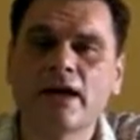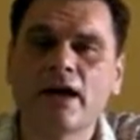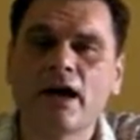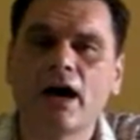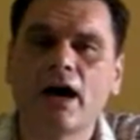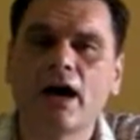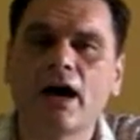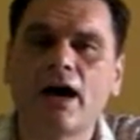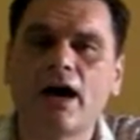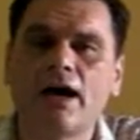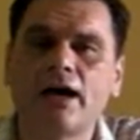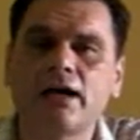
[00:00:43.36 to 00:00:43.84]

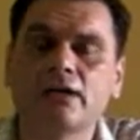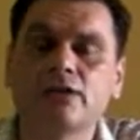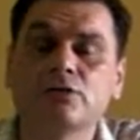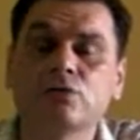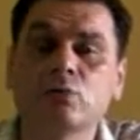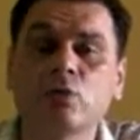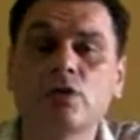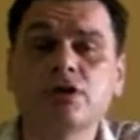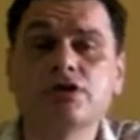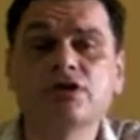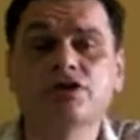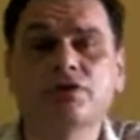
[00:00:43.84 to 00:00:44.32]
and
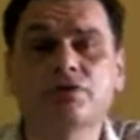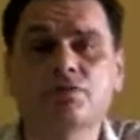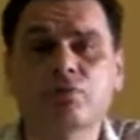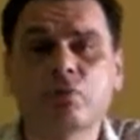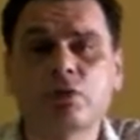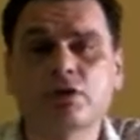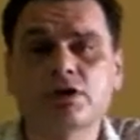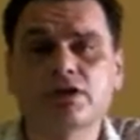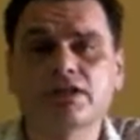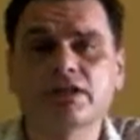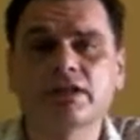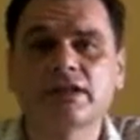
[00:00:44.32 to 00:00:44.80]
once you've
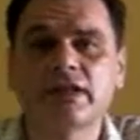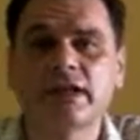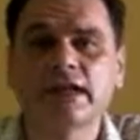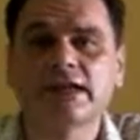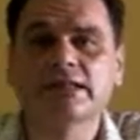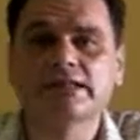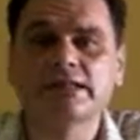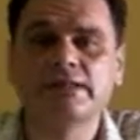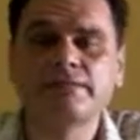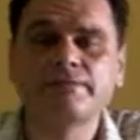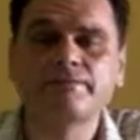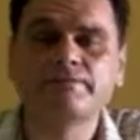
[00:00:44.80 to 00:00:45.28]
watched the
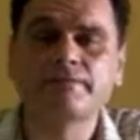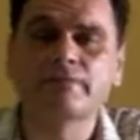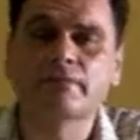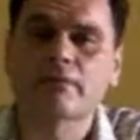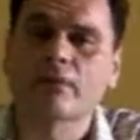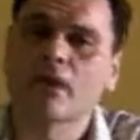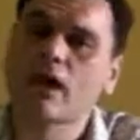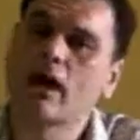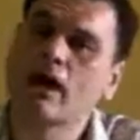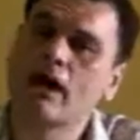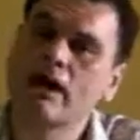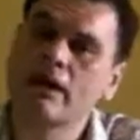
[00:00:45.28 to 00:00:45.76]
lesson
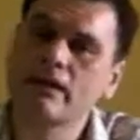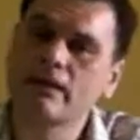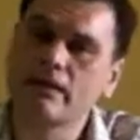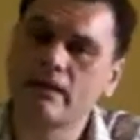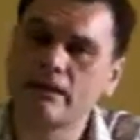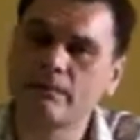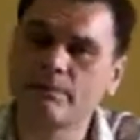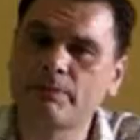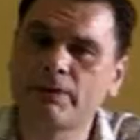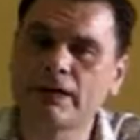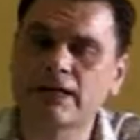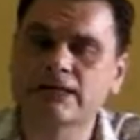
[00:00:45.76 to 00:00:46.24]
and
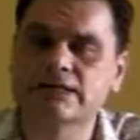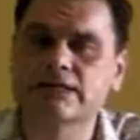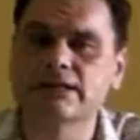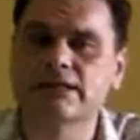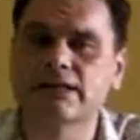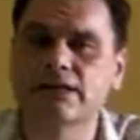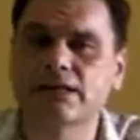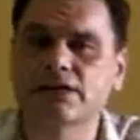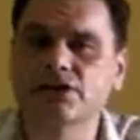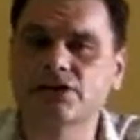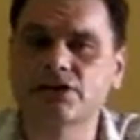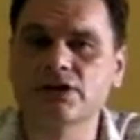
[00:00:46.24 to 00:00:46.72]
the
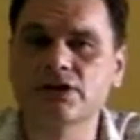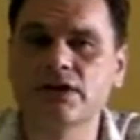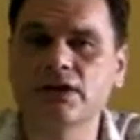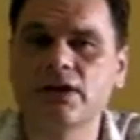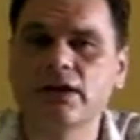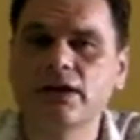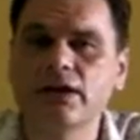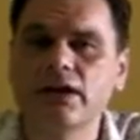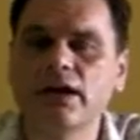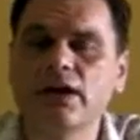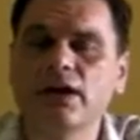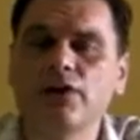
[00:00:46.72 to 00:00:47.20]
presentation,
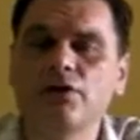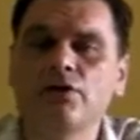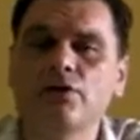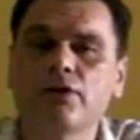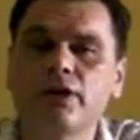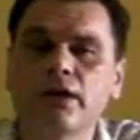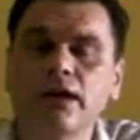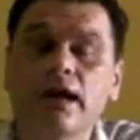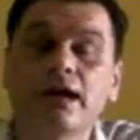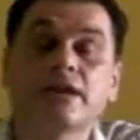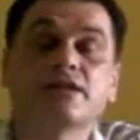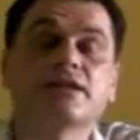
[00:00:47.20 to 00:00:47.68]
you
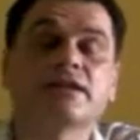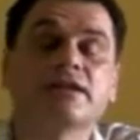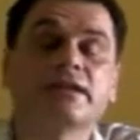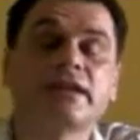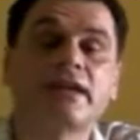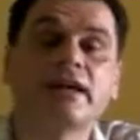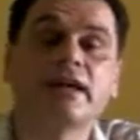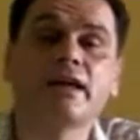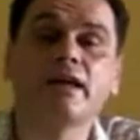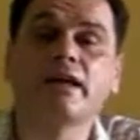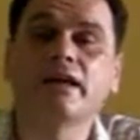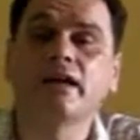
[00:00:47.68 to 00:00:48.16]
can actually
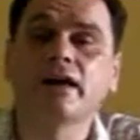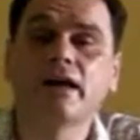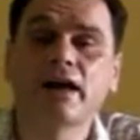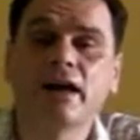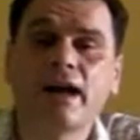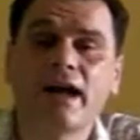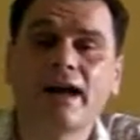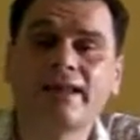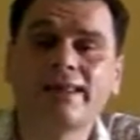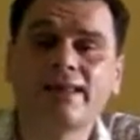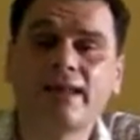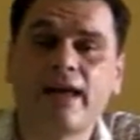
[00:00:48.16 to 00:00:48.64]
take
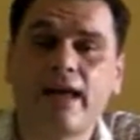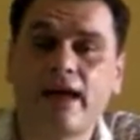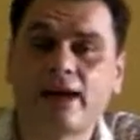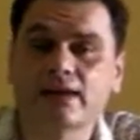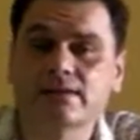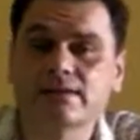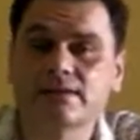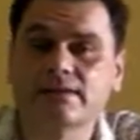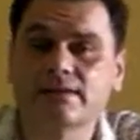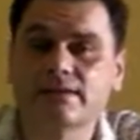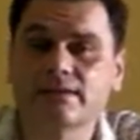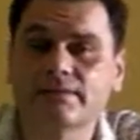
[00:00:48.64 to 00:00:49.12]
a
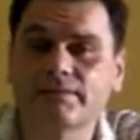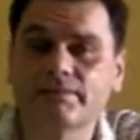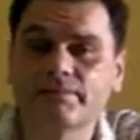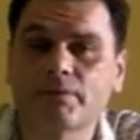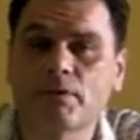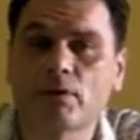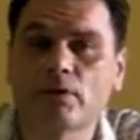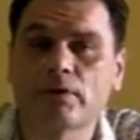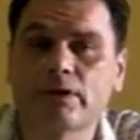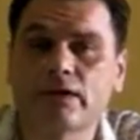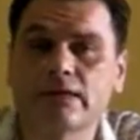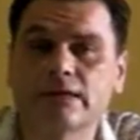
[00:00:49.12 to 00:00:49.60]
test
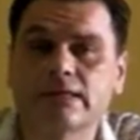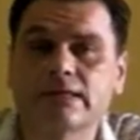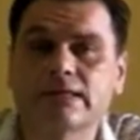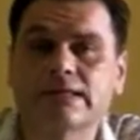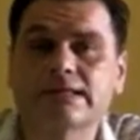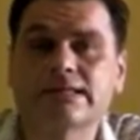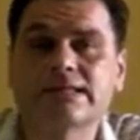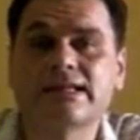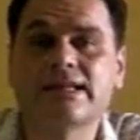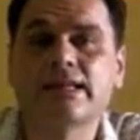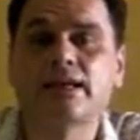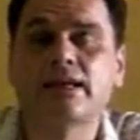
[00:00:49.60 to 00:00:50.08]
on it to
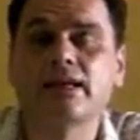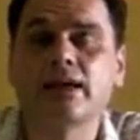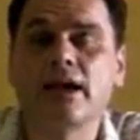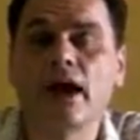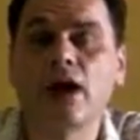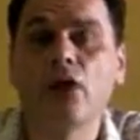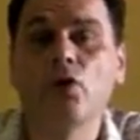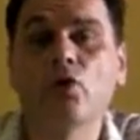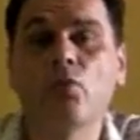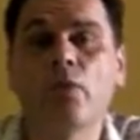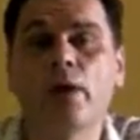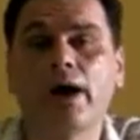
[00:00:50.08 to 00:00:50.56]
see
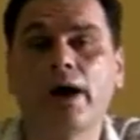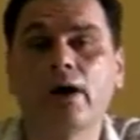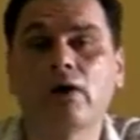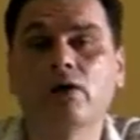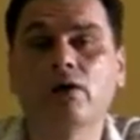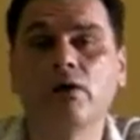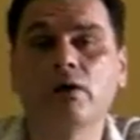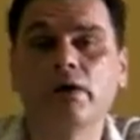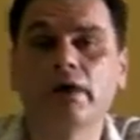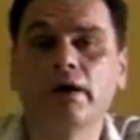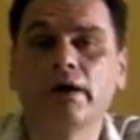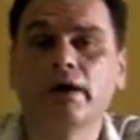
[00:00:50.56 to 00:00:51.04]
how
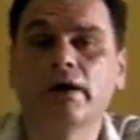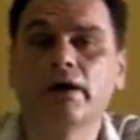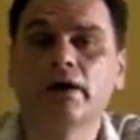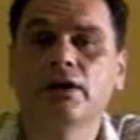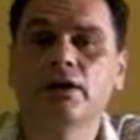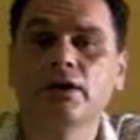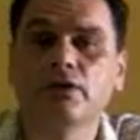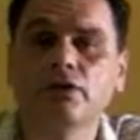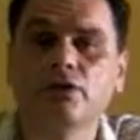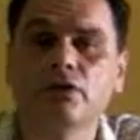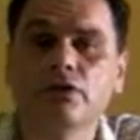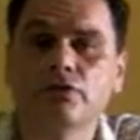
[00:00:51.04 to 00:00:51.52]
well
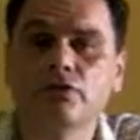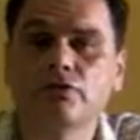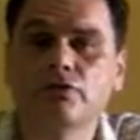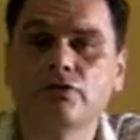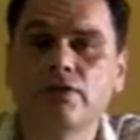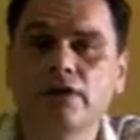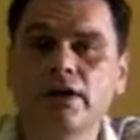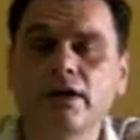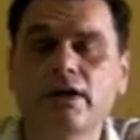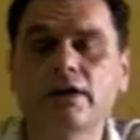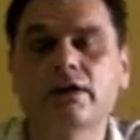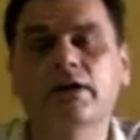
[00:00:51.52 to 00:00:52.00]
you're
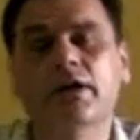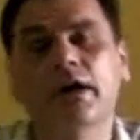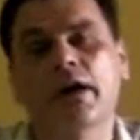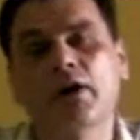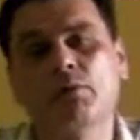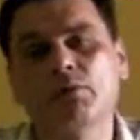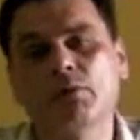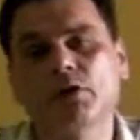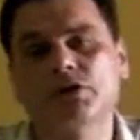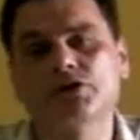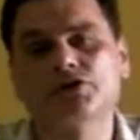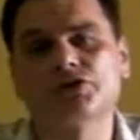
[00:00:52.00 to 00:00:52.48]
doing, how
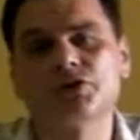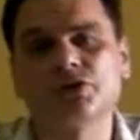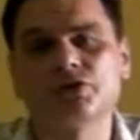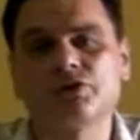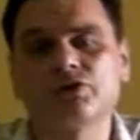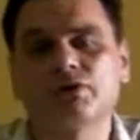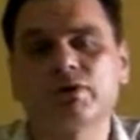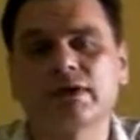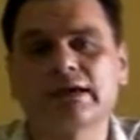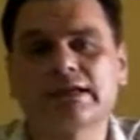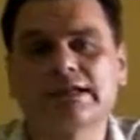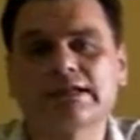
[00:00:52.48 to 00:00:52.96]
much you
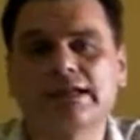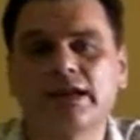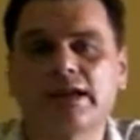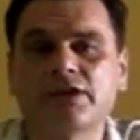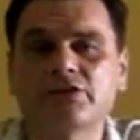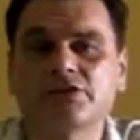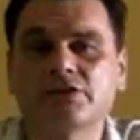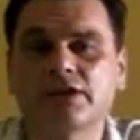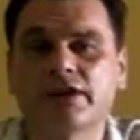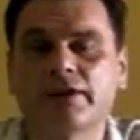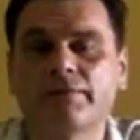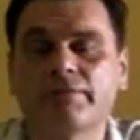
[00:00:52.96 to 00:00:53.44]
know,
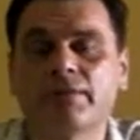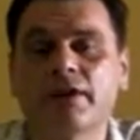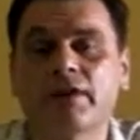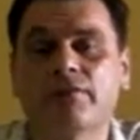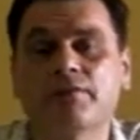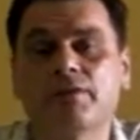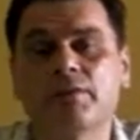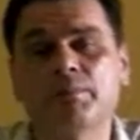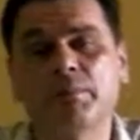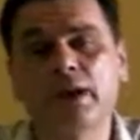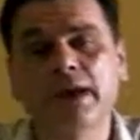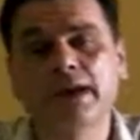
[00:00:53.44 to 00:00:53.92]
etc.
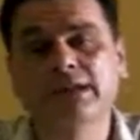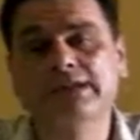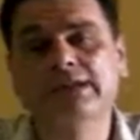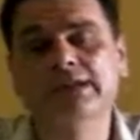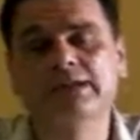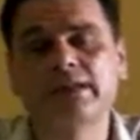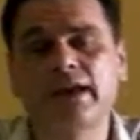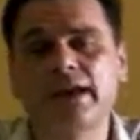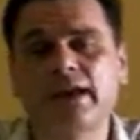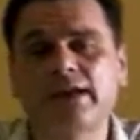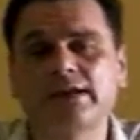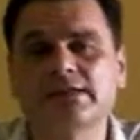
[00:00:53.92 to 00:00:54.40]
If you pass the
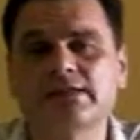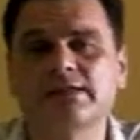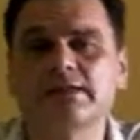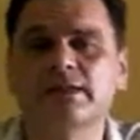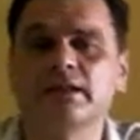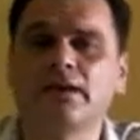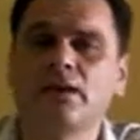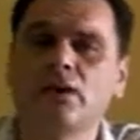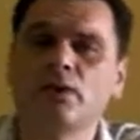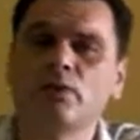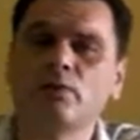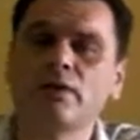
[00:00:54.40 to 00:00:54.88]
test,
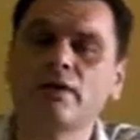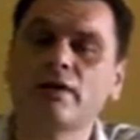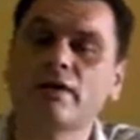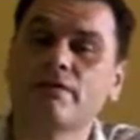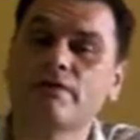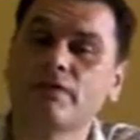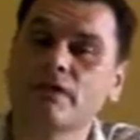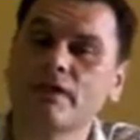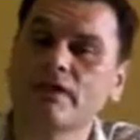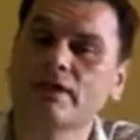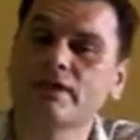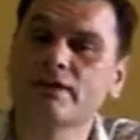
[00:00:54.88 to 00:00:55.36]
we
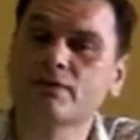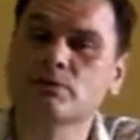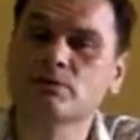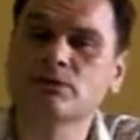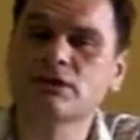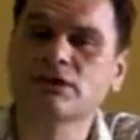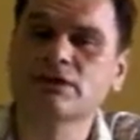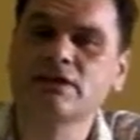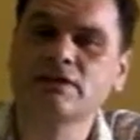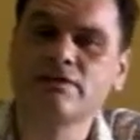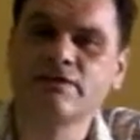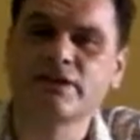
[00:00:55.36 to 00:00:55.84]
give you a little
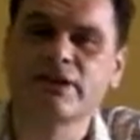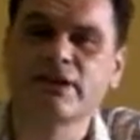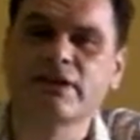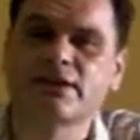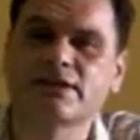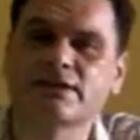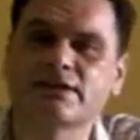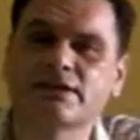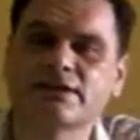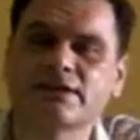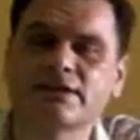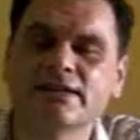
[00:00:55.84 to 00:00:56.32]

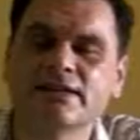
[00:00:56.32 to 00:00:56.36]
certificate